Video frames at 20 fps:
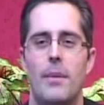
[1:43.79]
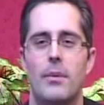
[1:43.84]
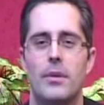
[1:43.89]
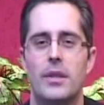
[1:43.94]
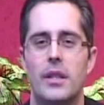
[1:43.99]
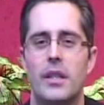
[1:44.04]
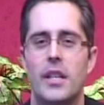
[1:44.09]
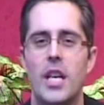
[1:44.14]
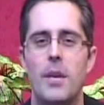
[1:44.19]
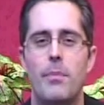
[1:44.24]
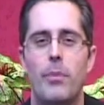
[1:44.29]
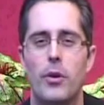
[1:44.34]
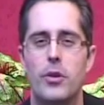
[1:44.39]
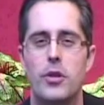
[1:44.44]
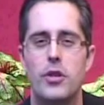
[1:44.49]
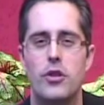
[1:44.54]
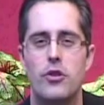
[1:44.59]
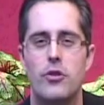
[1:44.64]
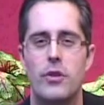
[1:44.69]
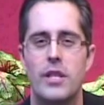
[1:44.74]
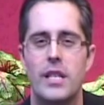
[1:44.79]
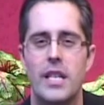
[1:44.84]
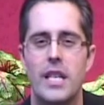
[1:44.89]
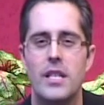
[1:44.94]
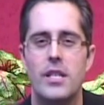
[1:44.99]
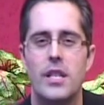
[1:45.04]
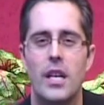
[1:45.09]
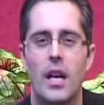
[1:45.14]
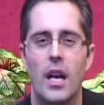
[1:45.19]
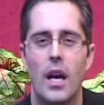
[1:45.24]
able to keep her
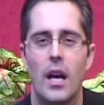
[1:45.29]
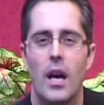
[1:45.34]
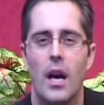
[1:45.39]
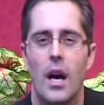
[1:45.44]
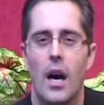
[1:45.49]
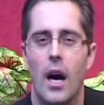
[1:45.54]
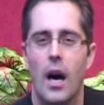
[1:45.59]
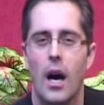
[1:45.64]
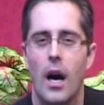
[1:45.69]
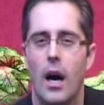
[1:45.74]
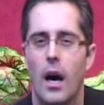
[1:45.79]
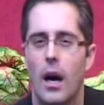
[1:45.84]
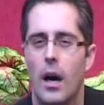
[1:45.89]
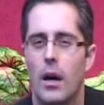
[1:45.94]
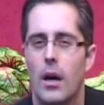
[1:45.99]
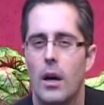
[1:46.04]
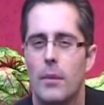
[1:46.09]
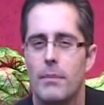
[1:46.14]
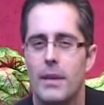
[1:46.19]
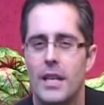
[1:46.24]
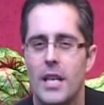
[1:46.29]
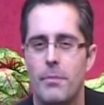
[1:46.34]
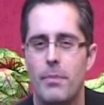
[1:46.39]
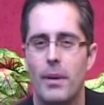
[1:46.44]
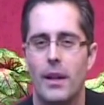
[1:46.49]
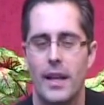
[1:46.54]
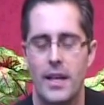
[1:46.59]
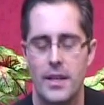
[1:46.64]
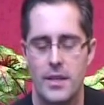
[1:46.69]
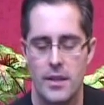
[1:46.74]
strategic
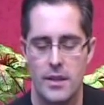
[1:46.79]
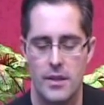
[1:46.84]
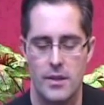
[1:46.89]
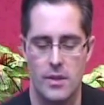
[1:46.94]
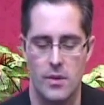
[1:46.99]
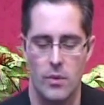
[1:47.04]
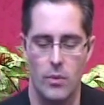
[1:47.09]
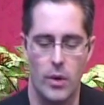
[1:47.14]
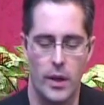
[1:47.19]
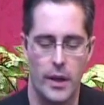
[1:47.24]
manipulations